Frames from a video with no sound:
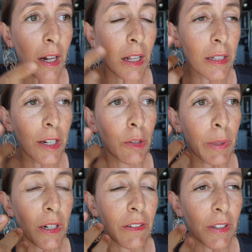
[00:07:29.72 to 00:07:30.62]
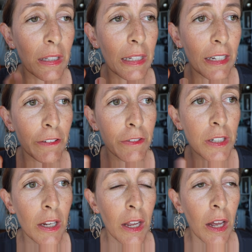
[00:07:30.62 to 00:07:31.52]
a little bit of a
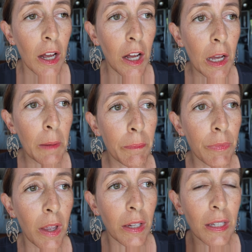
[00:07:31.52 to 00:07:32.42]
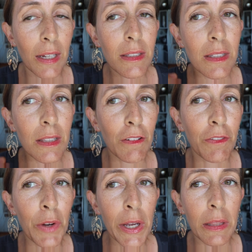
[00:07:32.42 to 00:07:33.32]
lift um, against the
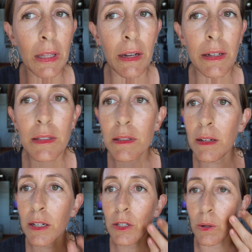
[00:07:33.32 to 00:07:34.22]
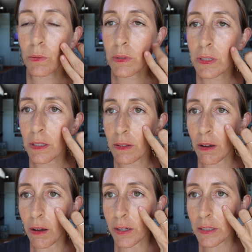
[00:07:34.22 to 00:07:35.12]
fine lines that I don't see in the
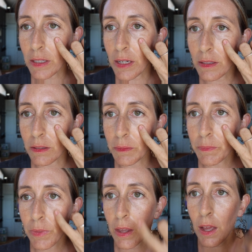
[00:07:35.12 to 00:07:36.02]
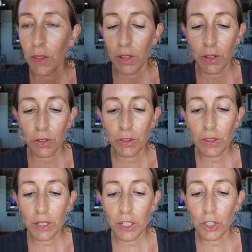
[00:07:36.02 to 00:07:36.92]
Honest Hazel. The other
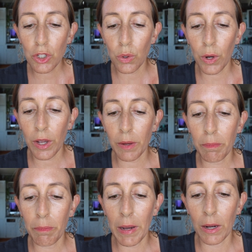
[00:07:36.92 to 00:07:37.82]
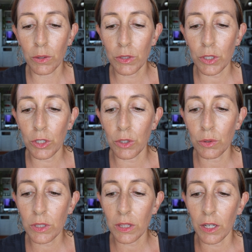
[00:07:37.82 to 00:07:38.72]
thing that I enjoy about
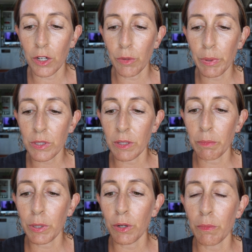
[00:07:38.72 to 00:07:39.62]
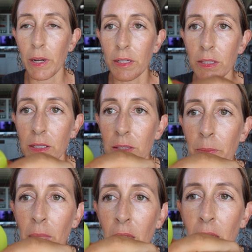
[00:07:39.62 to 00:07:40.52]
using the 100% Pure masks
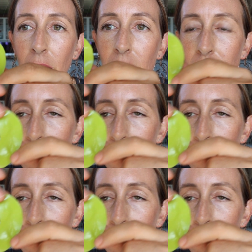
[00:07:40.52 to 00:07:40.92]
is